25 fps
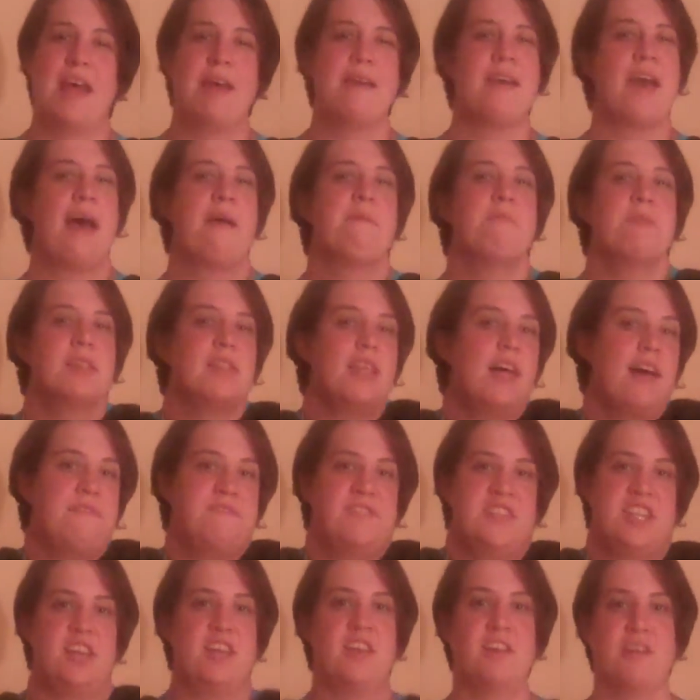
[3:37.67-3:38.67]
but I would love
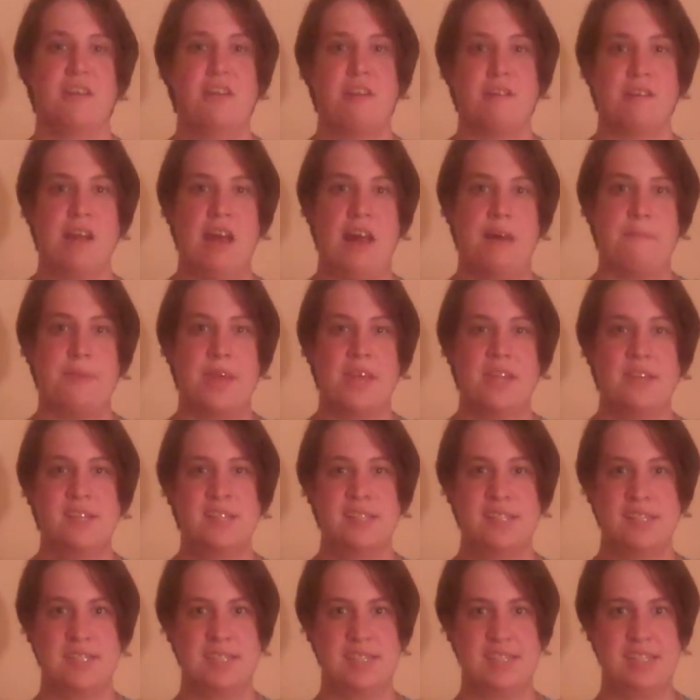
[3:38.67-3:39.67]
to hear your
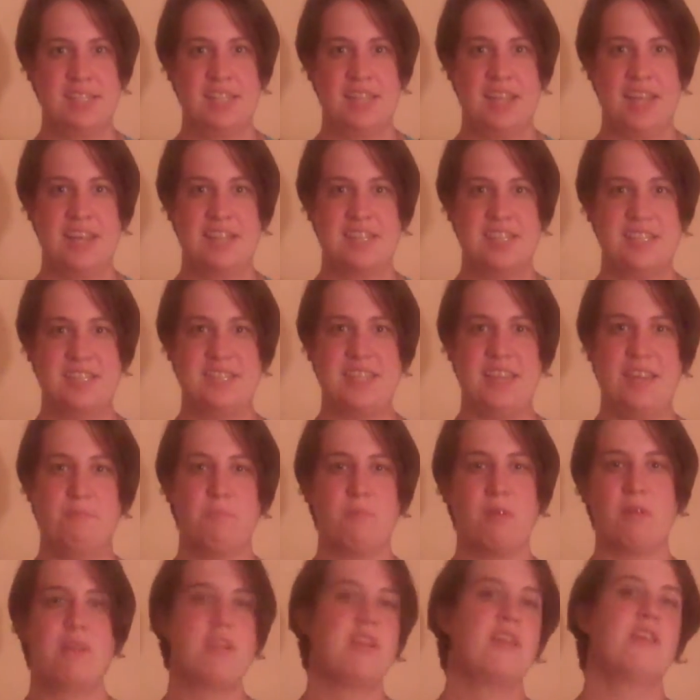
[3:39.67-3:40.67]
comments and see,
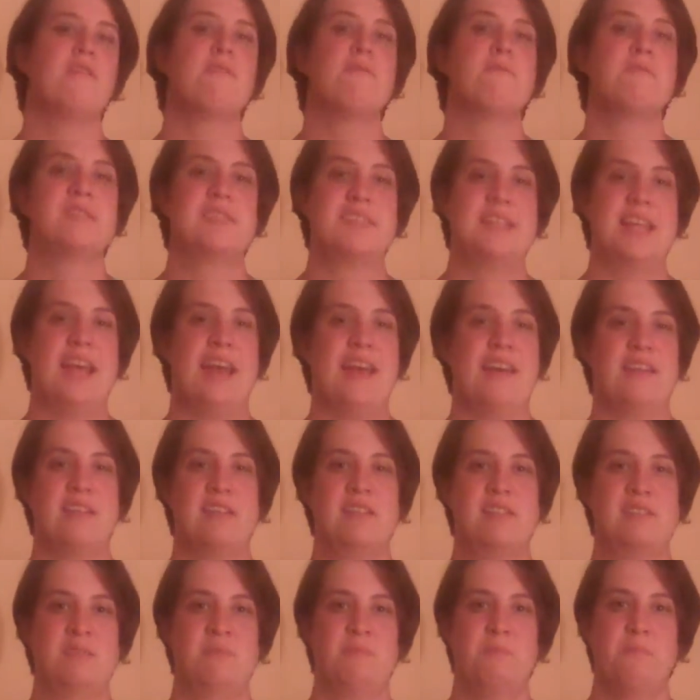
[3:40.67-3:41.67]
where do you
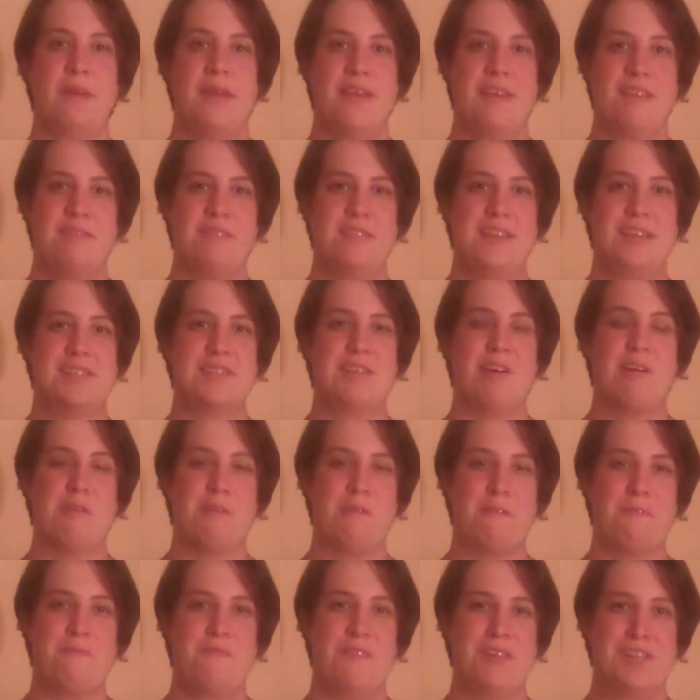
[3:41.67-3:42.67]
stand with these
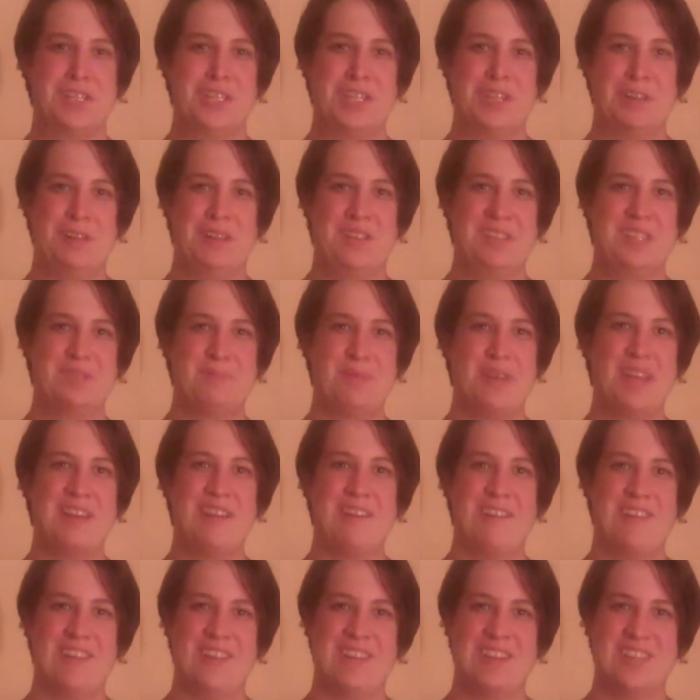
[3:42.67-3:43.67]
artificial
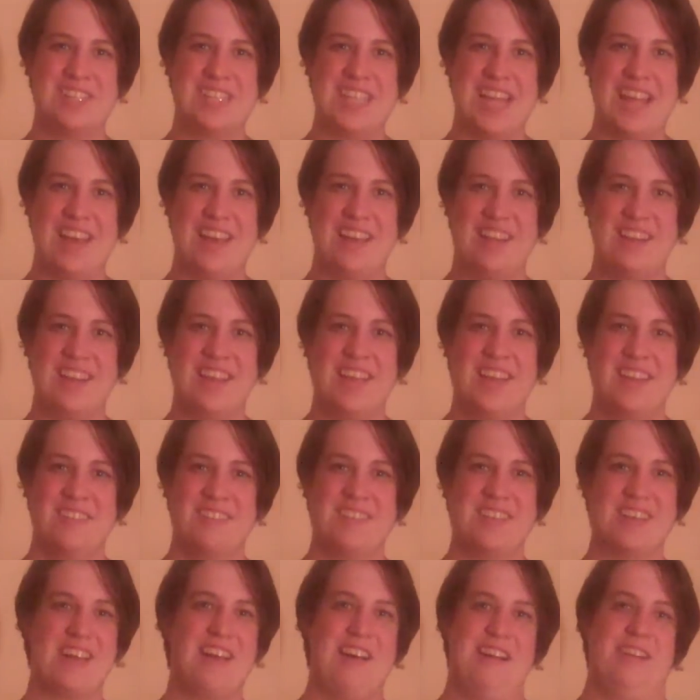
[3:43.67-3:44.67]
sweeteners and
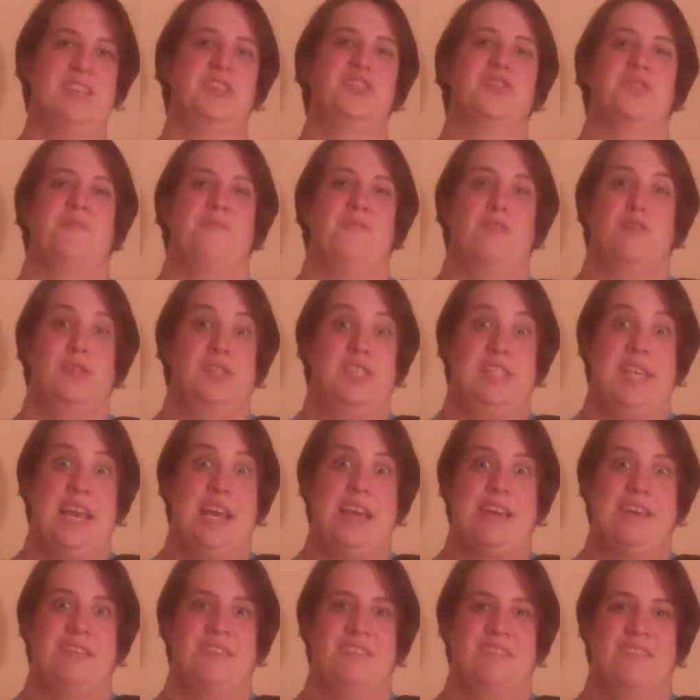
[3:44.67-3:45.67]
the controversy.